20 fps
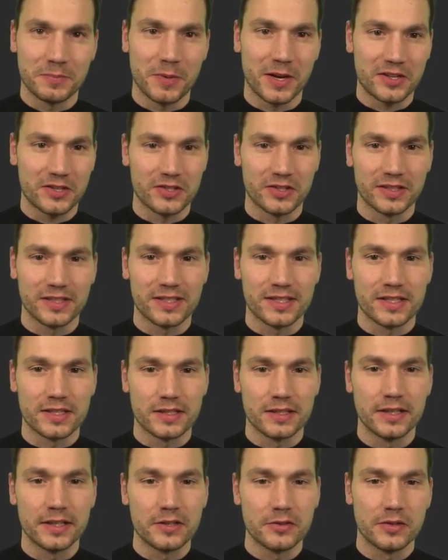special. This
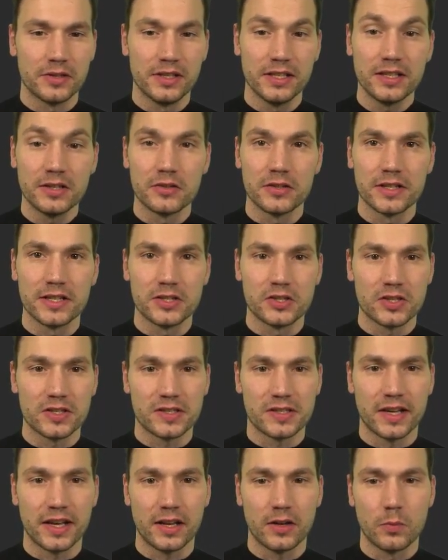is lit literally
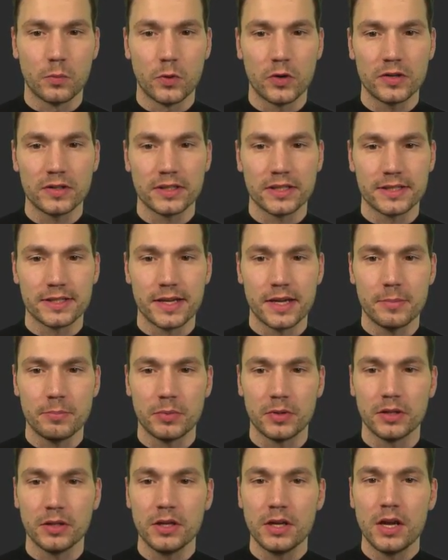just a hello world
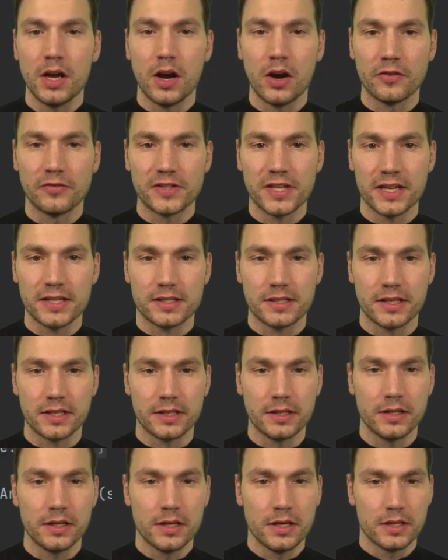example of
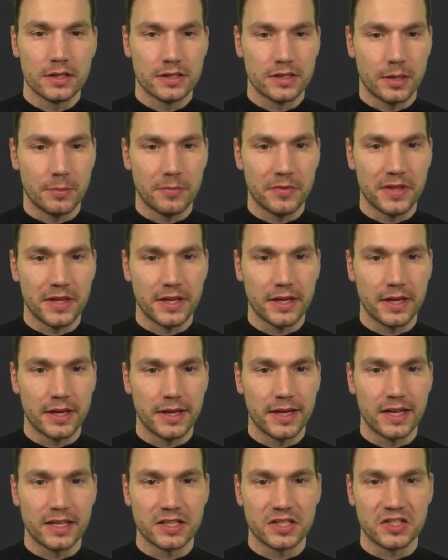testing something
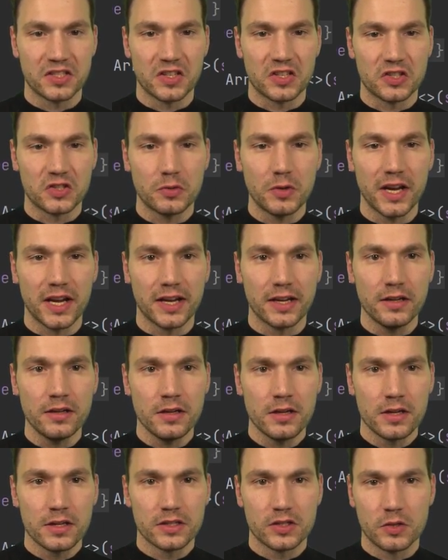against a
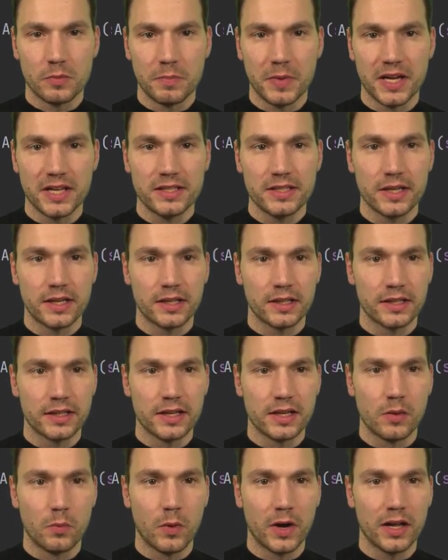string. So
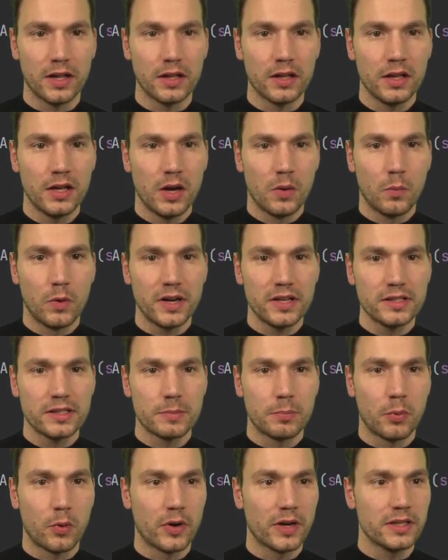basically, well, what is
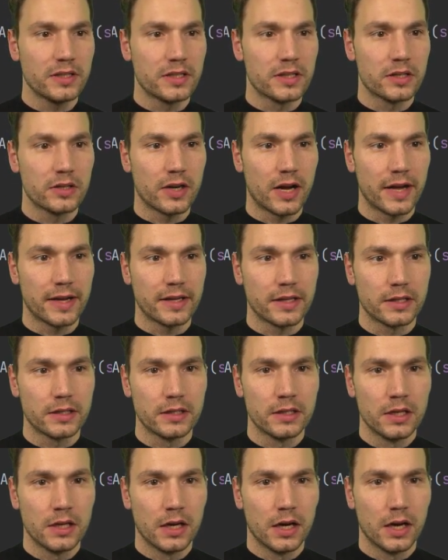the point here? I
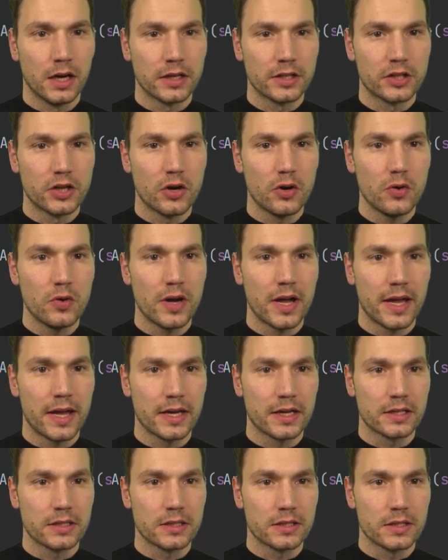can uh, go
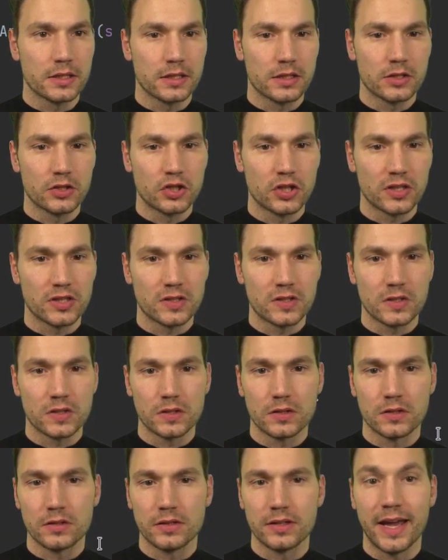and
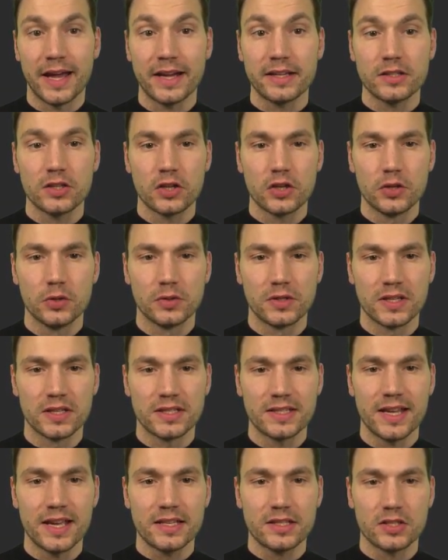just execute this
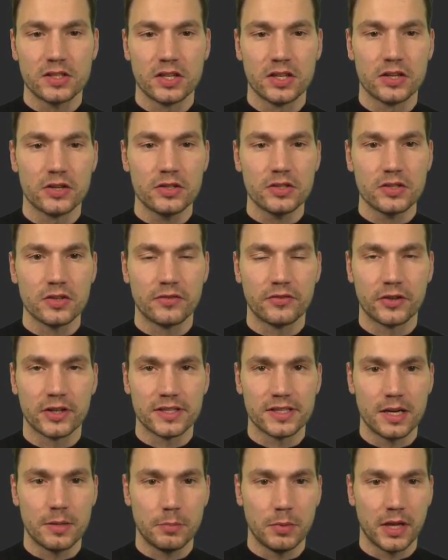test here. So for
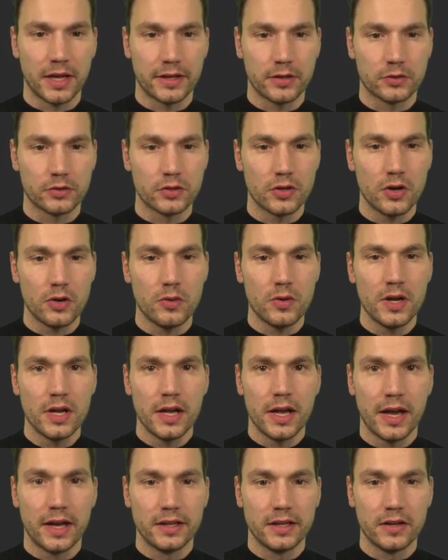example, I could go
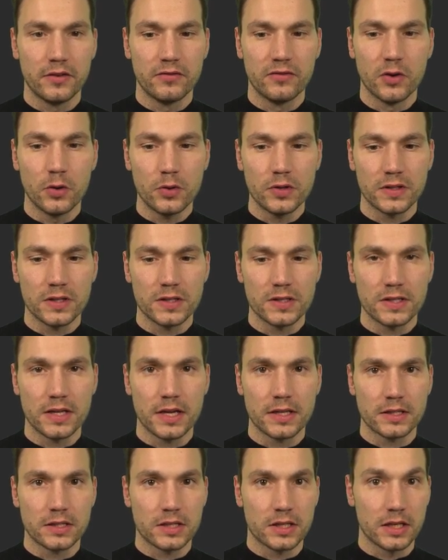and invoke this
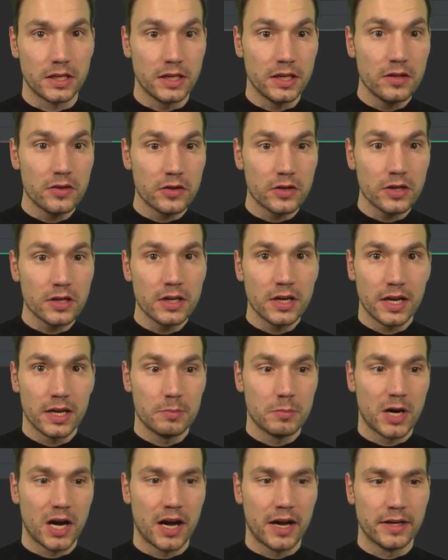test either
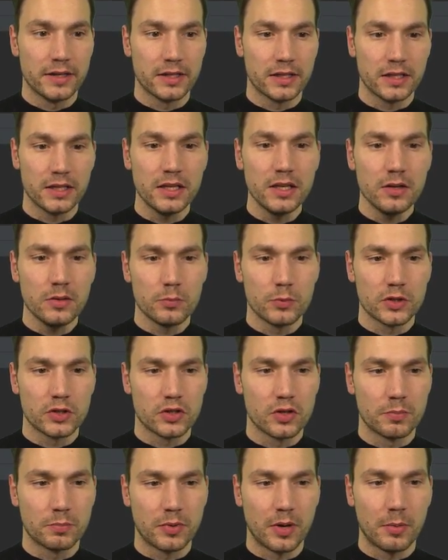in my IDE,
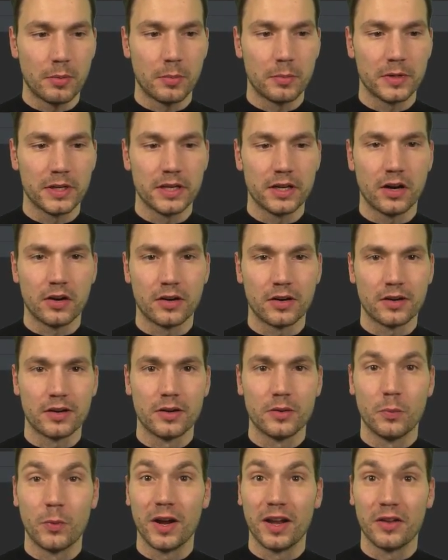which you probably are
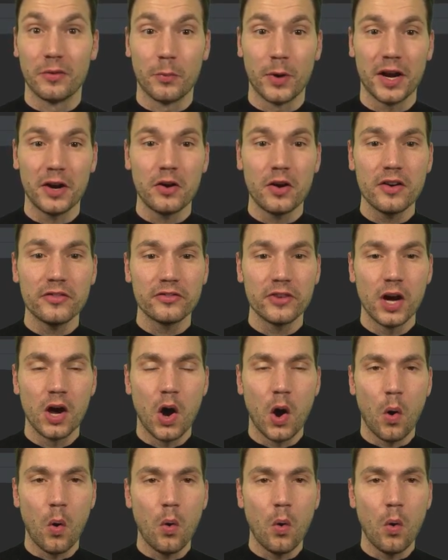well aware of,